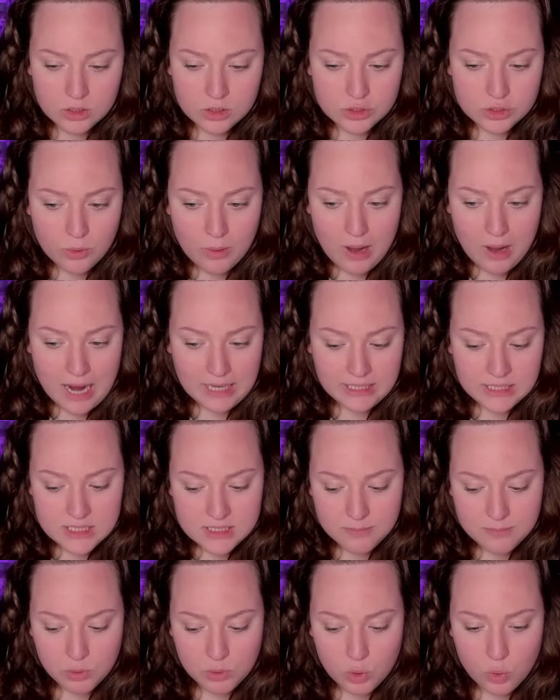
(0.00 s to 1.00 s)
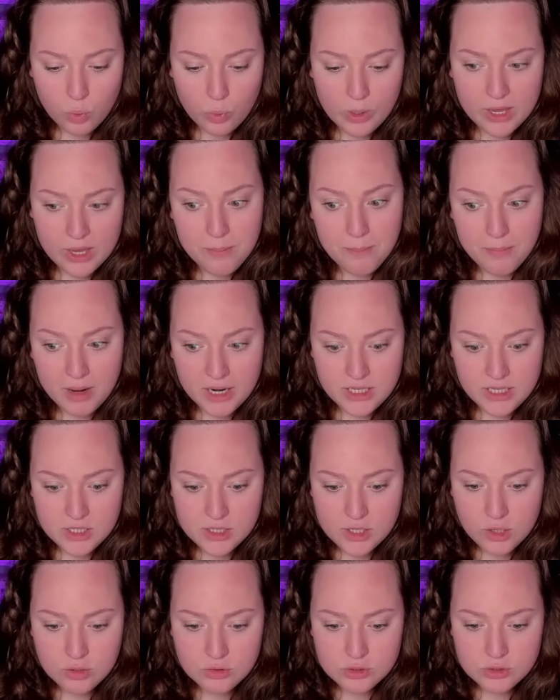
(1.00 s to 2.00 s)
So I need some quick money
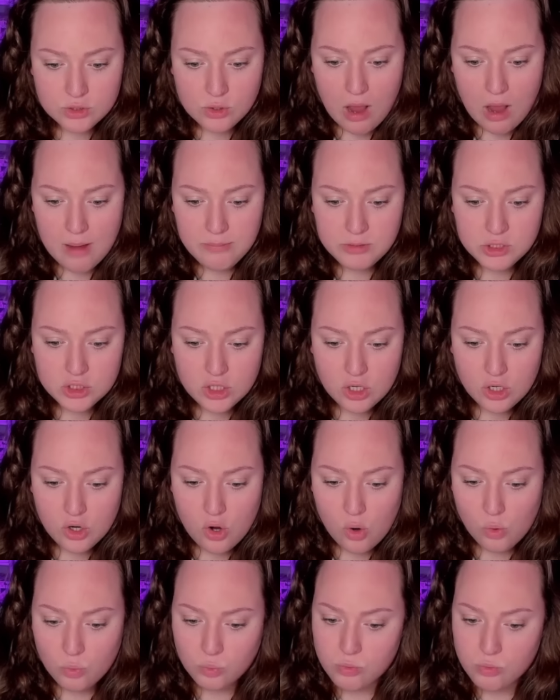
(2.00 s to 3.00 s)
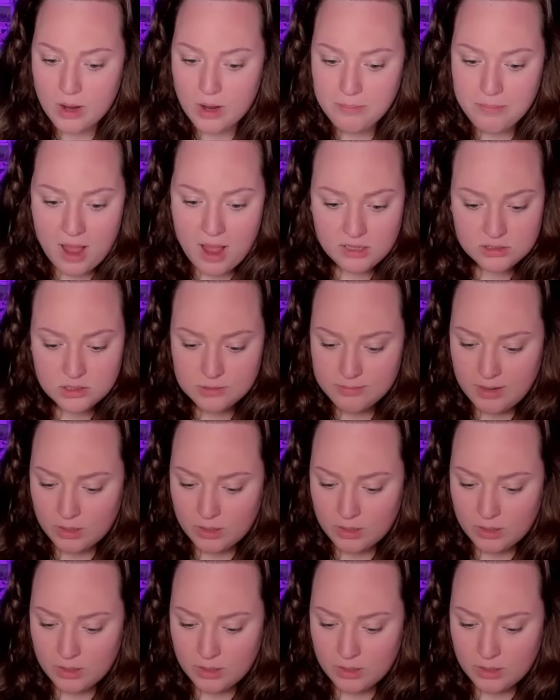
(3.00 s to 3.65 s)
though, so I'm just gonna go right back to my